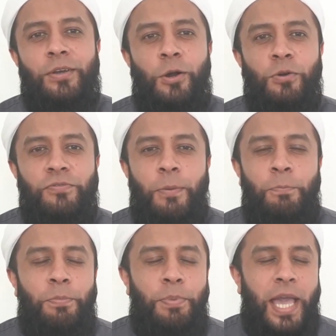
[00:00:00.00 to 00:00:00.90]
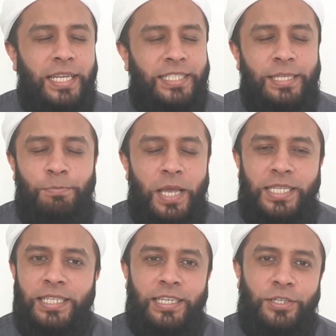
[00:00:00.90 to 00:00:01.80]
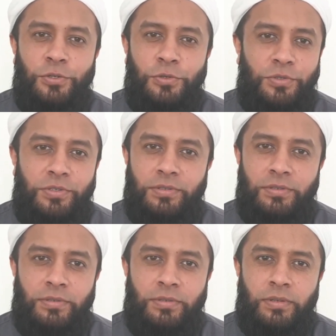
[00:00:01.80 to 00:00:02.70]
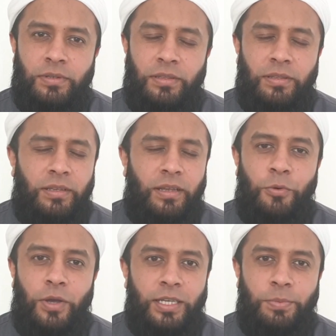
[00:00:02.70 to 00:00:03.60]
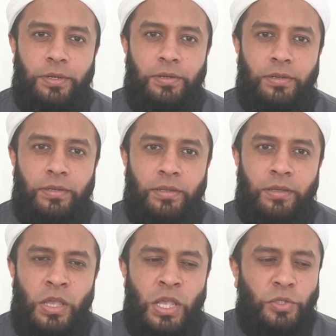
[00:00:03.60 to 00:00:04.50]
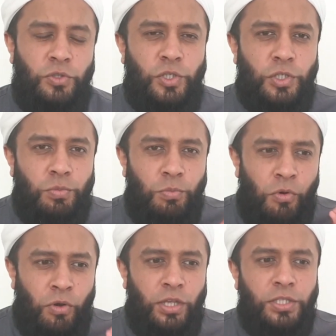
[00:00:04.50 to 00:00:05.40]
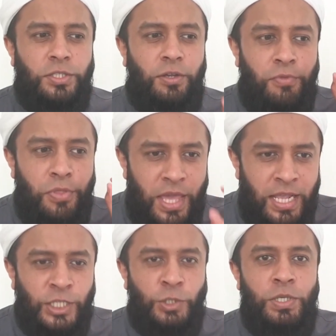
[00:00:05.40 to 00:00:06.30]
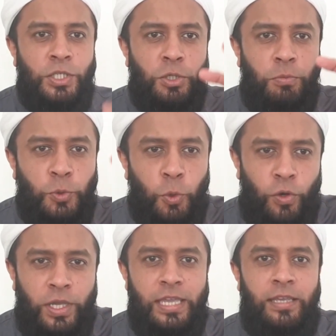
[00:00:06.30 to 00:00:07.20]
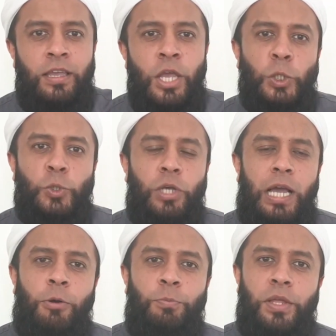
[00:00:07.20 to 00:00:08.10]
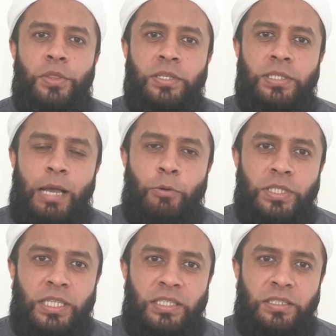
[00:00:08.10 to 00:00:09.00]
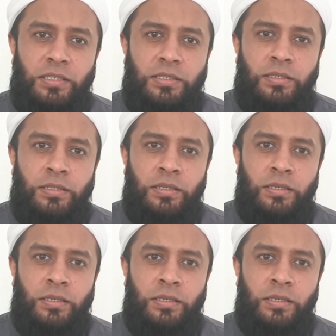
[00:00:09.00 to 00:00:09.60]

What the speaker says: over petty issues? Allahu Akbar. The smallest of things we stop talking to our brothers, our sisters,